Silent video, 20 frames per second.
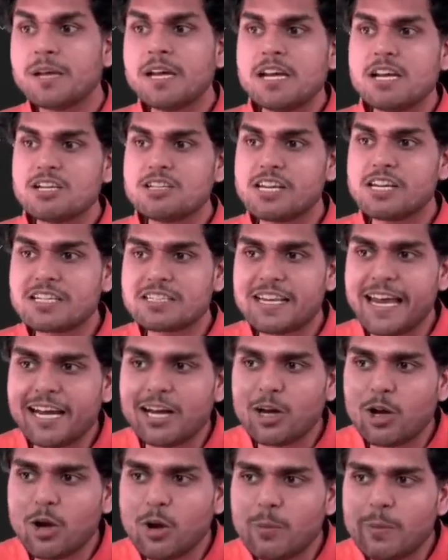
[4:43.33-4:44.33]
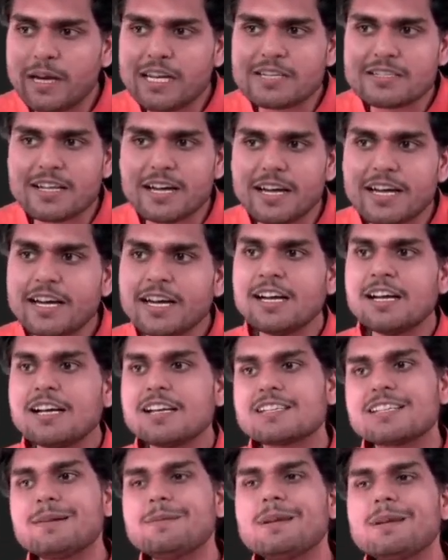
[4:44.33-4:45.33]
Just like global is there,
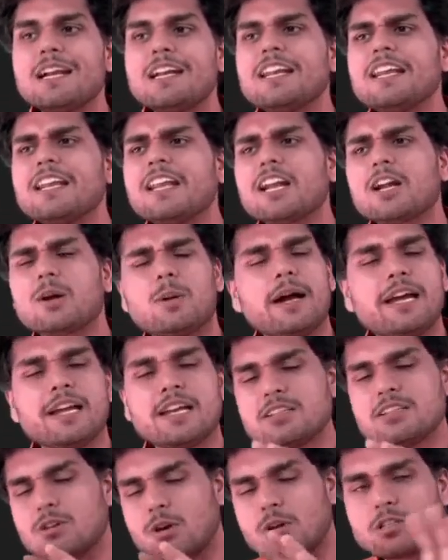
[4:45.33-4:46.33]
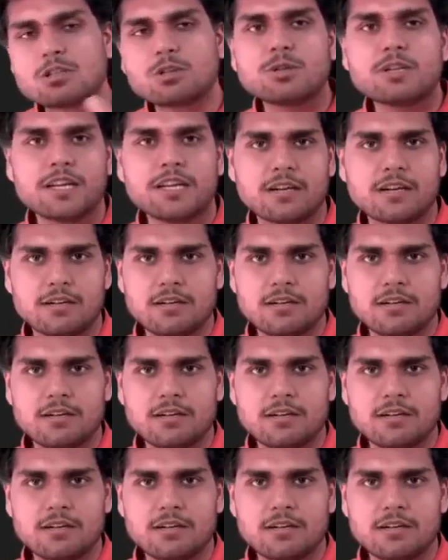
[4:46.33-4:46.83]
similarly require is also there.